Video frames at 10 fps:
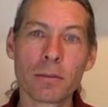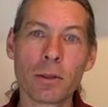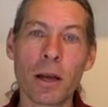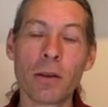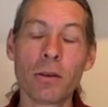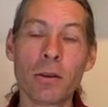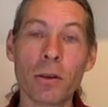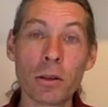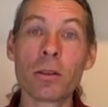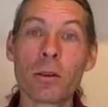And
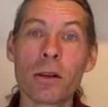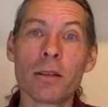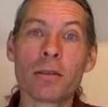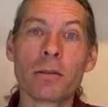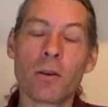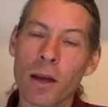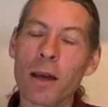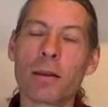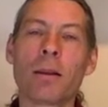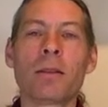yours agrees.
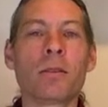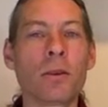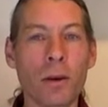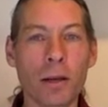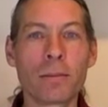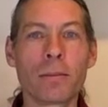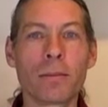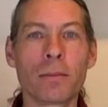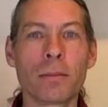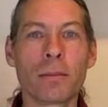Okay, let's do it.
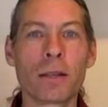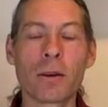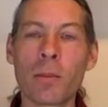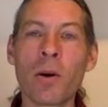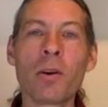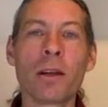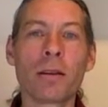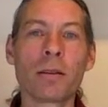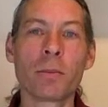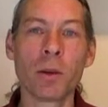It's
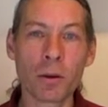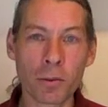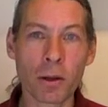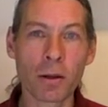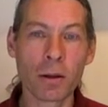harmonious. It's beautiful.